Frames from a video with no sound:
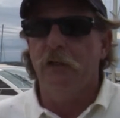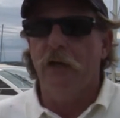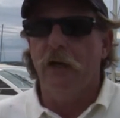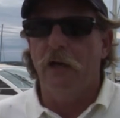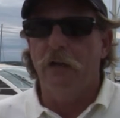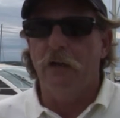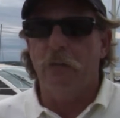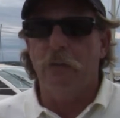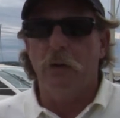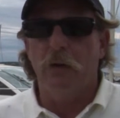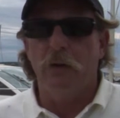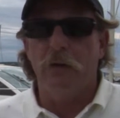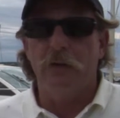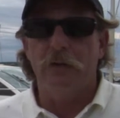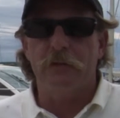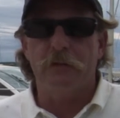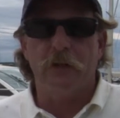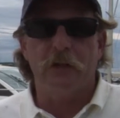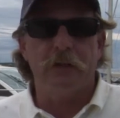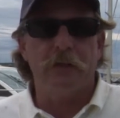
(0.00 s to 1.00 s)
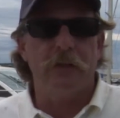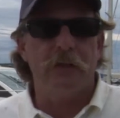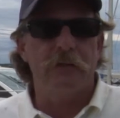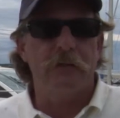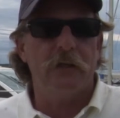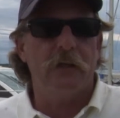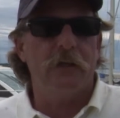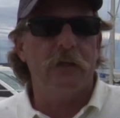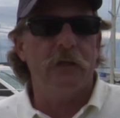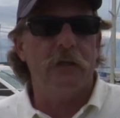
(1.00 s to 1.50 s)
and the boat is, like I
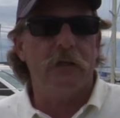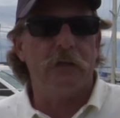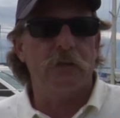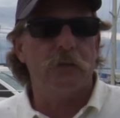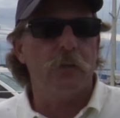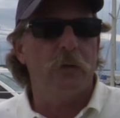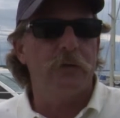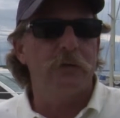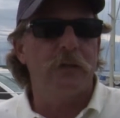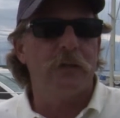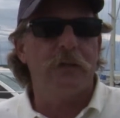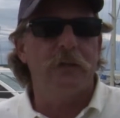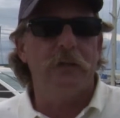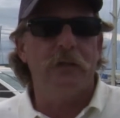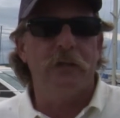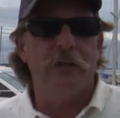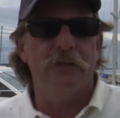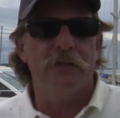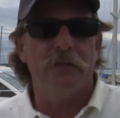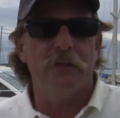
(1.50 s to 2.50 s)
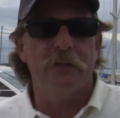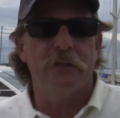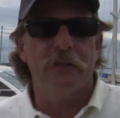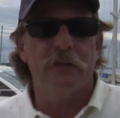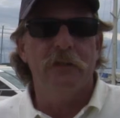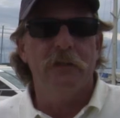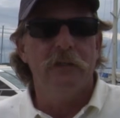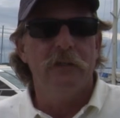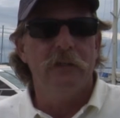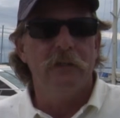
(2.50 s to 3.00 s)
said, in exquisite condition.
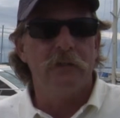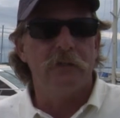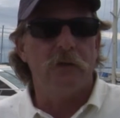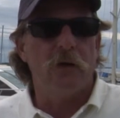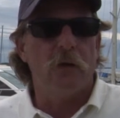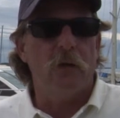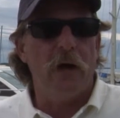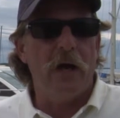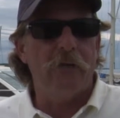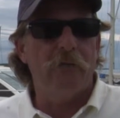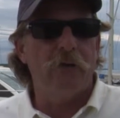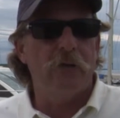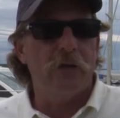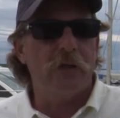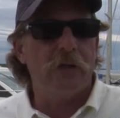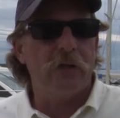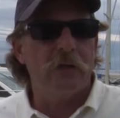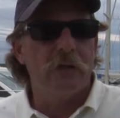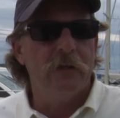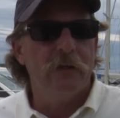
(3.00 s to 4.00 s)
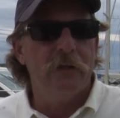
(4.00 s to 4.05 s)
So have a look